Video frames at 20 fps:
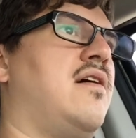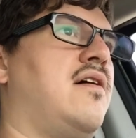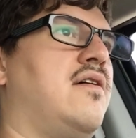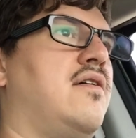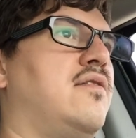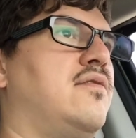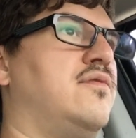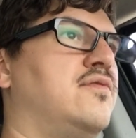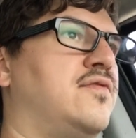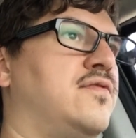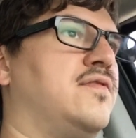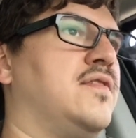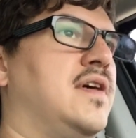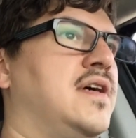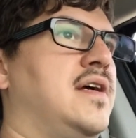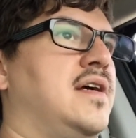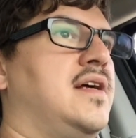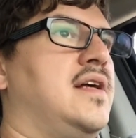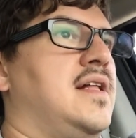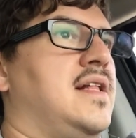of
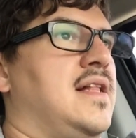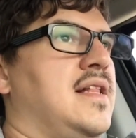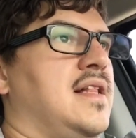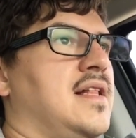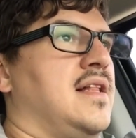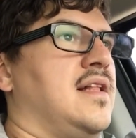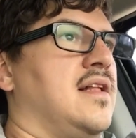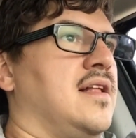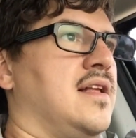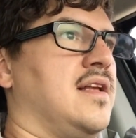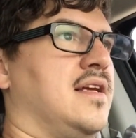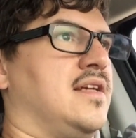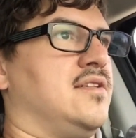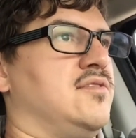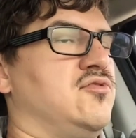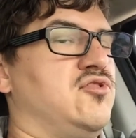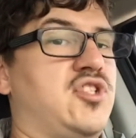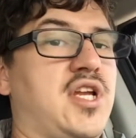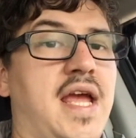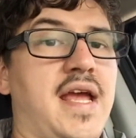
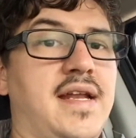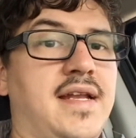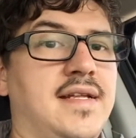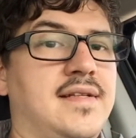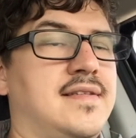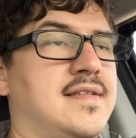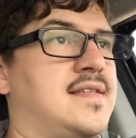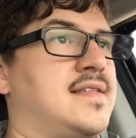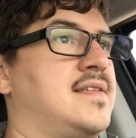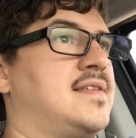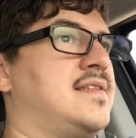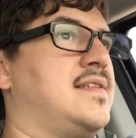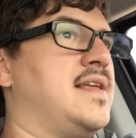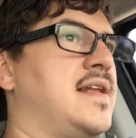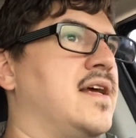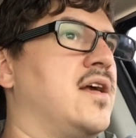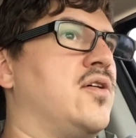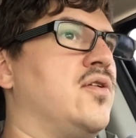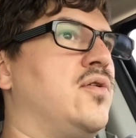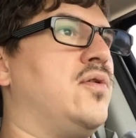jaded,
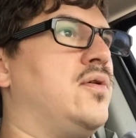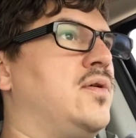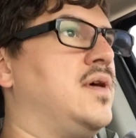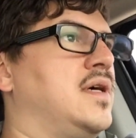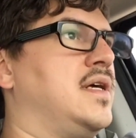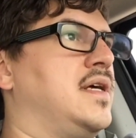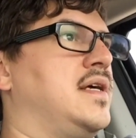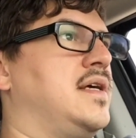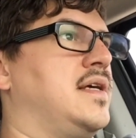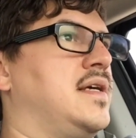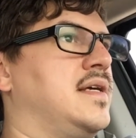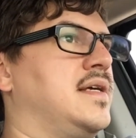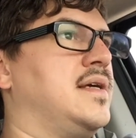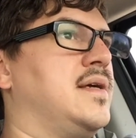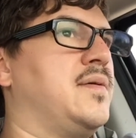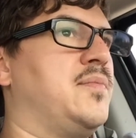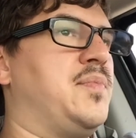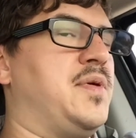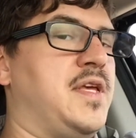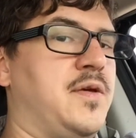cynical
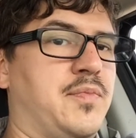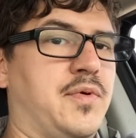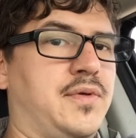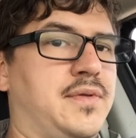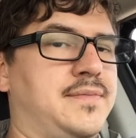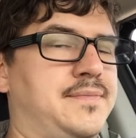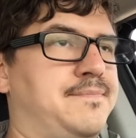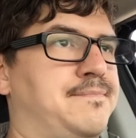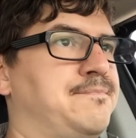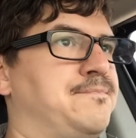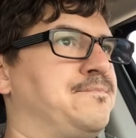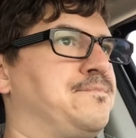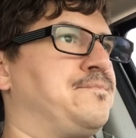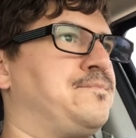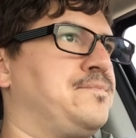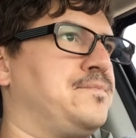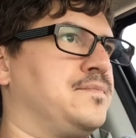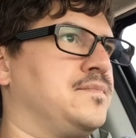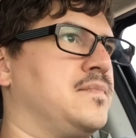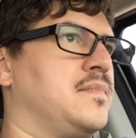people.
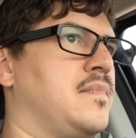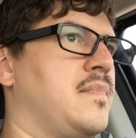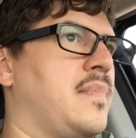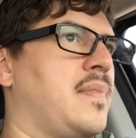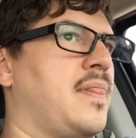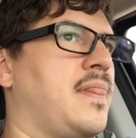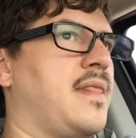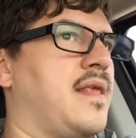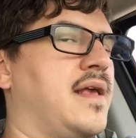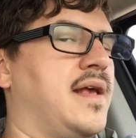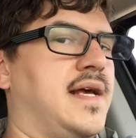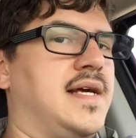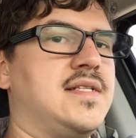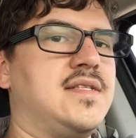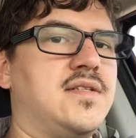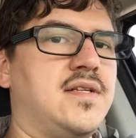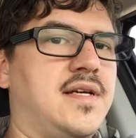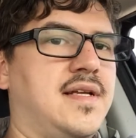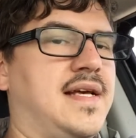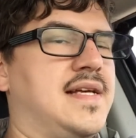And
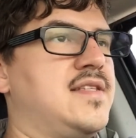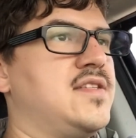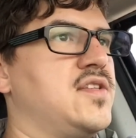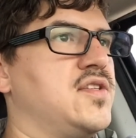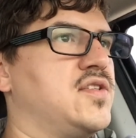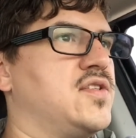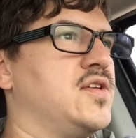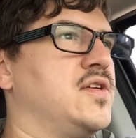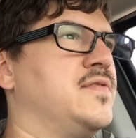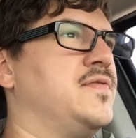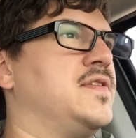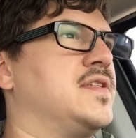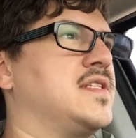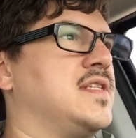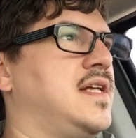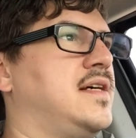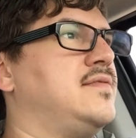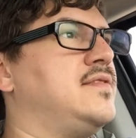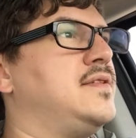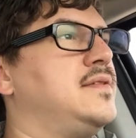that's the
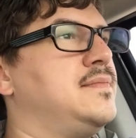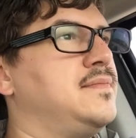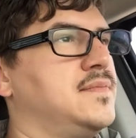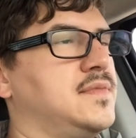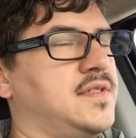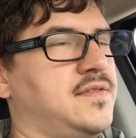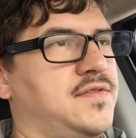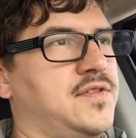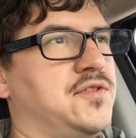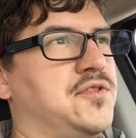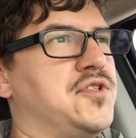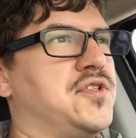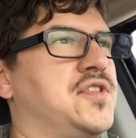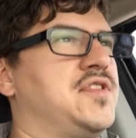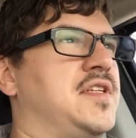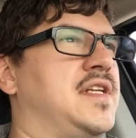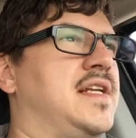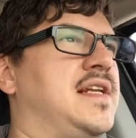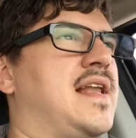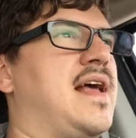surface level. If you're
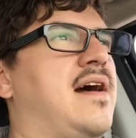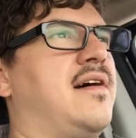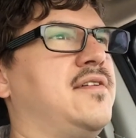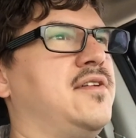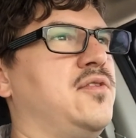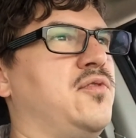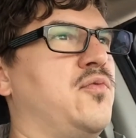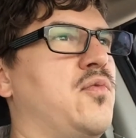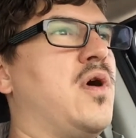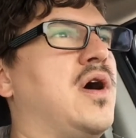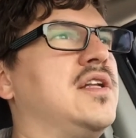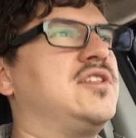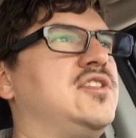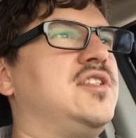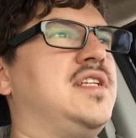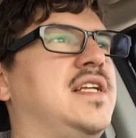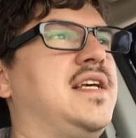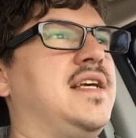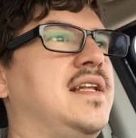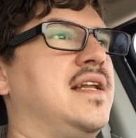just sitting down and
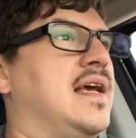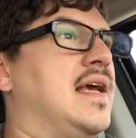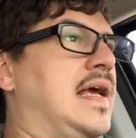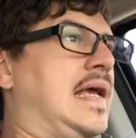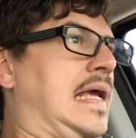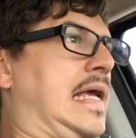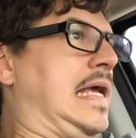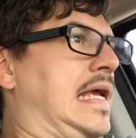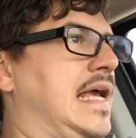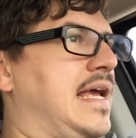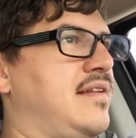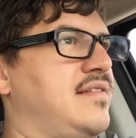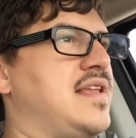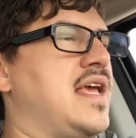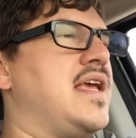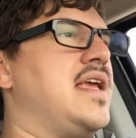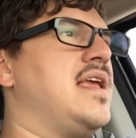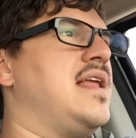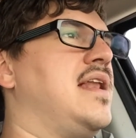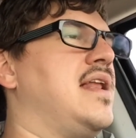watching it and
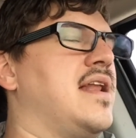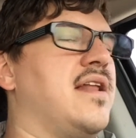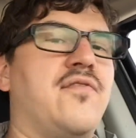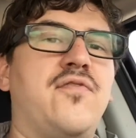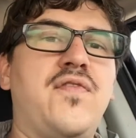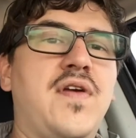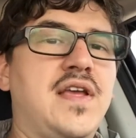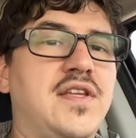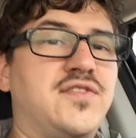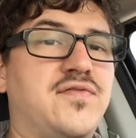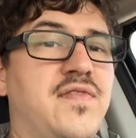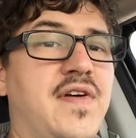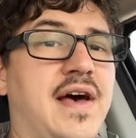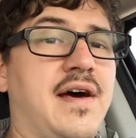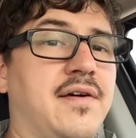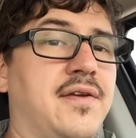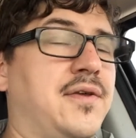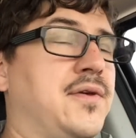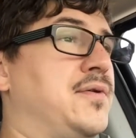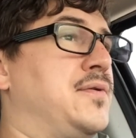taking it at face
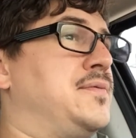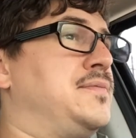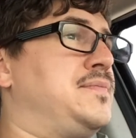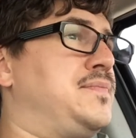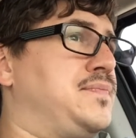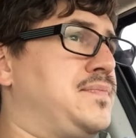value